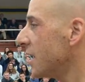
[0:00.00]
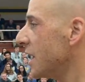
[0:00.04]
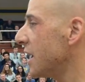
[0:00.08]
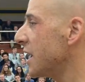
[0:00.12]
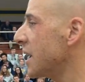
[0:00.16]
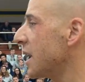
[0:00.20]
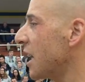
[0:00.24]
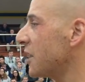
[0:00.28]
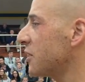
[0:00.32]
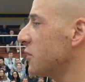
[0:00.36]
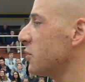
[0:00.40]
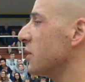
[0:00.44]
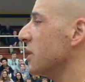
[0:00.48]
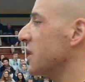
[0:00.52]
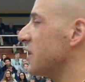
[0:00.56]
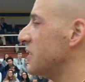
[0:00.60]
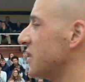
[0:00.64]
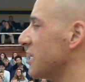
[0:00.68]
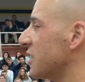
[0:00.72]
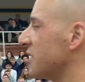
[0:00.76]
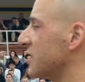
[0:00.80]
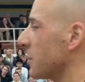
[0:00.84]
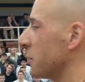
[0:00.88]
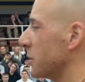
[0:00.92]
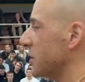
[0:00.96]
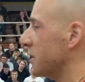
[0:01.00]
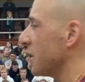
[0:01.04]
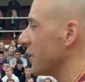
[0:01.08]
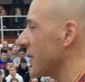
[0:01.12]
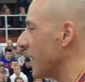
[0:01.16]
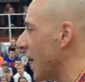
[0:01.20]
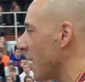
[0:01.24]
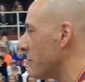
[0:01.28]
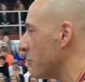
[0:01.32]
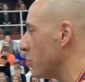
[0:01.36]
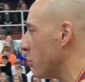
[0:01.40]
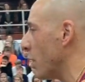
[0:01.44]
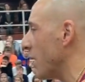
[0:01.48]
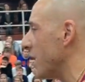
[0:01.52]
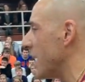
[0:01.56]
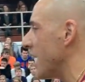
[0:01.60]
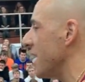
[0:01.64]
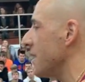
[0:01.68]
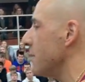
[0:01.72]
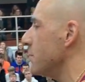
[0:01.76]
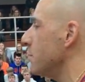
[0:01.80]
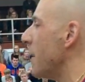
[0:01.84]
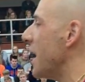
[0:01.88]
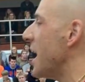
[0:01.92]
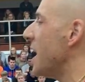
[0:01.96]
He got to exist up until that point, and
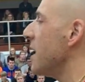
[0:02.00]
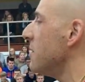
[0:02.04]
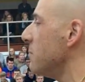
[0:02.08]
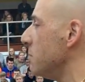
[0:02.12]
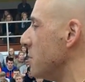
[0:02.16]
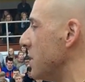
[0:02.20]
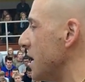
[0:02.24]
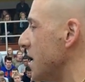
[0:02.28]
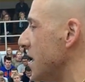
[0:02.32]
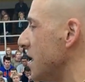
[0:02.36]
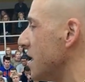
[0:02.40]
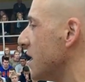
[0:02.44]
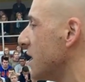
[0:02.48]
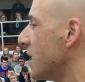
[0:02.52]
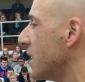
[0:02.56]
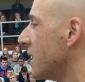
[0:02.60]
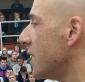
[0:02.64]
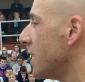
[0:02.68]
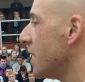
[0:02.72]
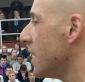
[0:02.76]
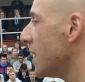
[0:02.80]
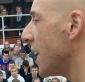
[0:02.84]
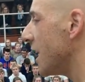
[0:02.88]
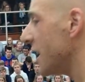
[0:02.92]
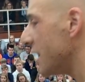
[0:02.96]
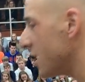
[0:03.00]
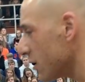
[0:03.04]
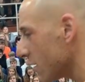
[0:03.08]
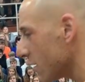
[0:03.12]
he made me, and